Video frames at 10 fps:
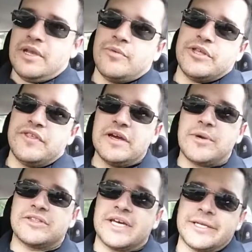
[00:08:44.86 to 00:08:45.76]
And when you think
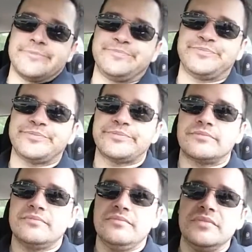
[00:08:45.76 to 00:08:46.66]
about that,
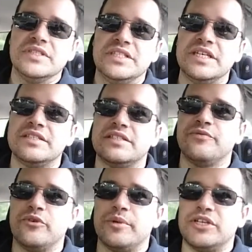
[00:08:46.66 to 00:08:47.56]

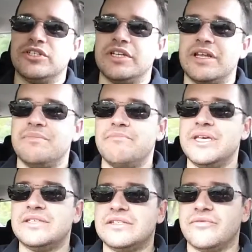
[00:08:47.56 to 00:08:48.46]
disinformation and
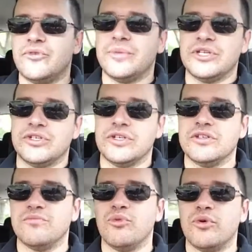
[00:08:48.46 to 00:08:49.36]
misinformation
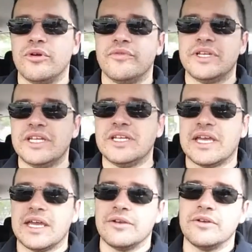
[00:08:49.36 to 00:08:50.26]
is more of an
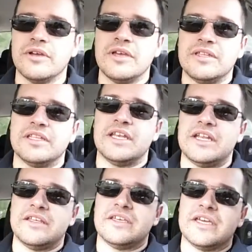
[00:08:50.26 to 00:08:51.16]
indicator than
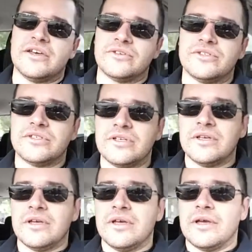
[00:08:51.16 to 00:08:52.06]
anything else.
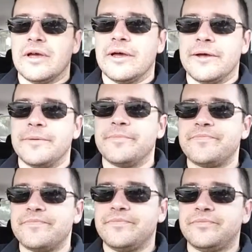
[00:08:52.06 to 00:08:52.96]

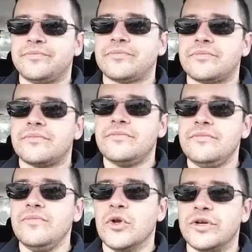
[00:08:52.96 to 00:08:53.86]
Um,
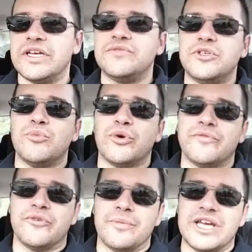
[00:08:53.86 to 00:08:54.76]
or gives you more
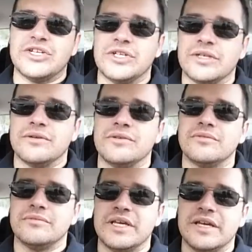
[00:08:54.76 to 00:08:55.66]

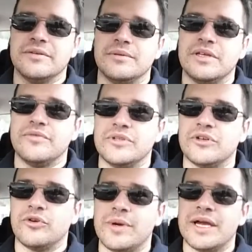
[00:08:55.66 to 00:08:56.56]
information than even the
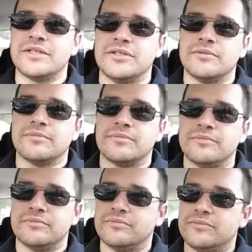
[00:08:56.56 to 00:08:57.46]
correct
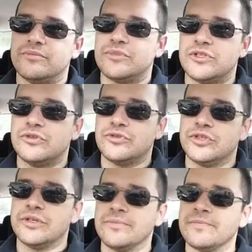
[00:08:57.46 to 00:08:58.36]

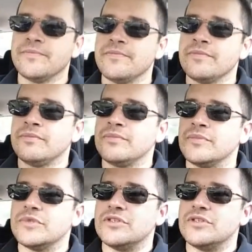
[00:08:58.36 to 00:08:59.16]
solution.